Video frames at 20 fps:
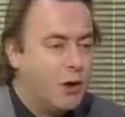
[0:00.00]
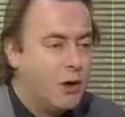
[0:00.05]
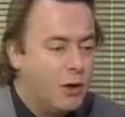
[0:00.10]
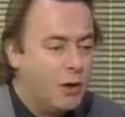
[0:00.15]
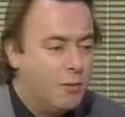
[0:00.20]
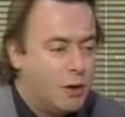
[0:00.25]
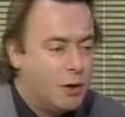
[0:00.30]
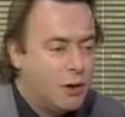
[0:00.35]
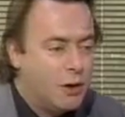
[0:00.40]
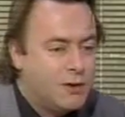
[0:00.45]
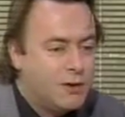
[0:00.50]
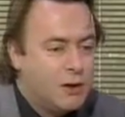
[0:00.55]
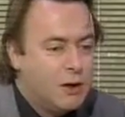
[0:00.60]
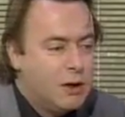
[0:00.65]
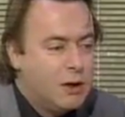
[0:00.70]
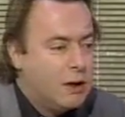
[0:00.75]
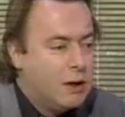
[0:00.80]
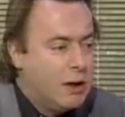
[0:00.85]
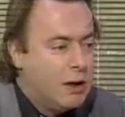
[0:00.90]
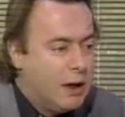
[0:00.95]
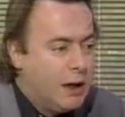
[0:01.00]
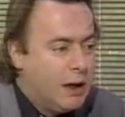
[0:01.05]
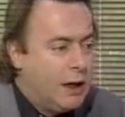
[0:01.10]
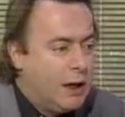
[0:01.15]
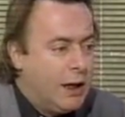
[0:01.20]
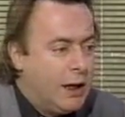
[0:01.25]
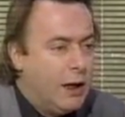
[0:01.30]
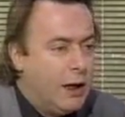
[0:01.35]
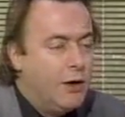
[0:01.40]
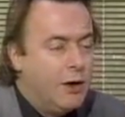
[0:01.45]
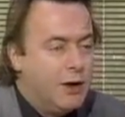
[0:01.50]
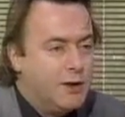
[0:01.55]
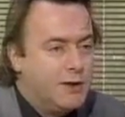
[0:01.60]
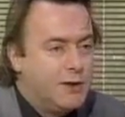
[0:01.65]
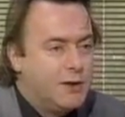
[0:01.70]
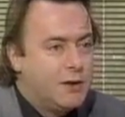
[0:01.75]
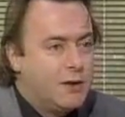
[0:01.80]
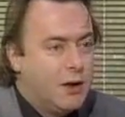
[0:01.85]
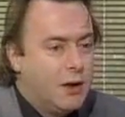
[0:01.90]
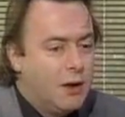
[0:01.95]
column because here
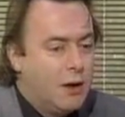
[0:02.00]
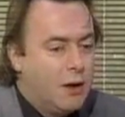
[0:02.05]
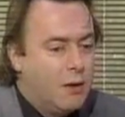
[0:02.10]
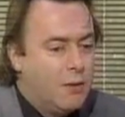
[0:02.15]
is